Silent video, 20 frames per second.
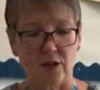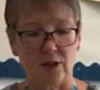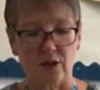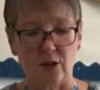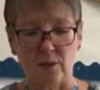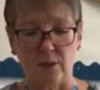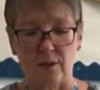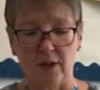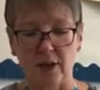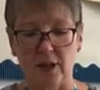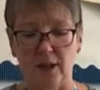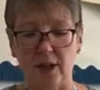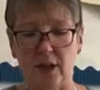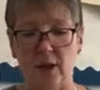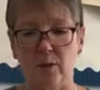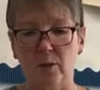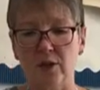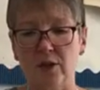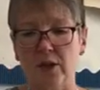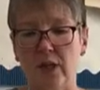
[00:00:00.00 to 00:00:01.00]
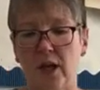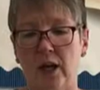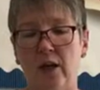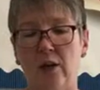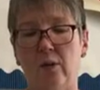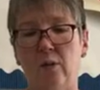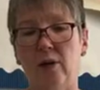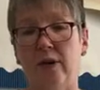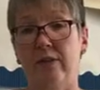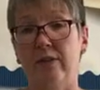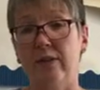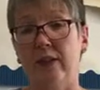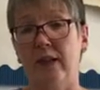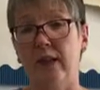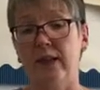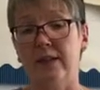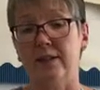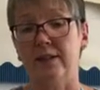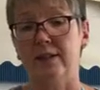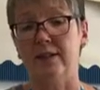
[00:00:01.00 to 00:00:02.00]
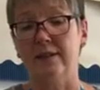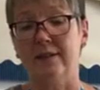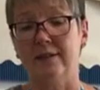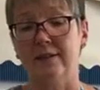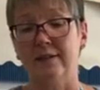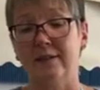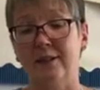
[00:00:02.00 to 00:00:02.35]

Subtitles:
something that would go with this?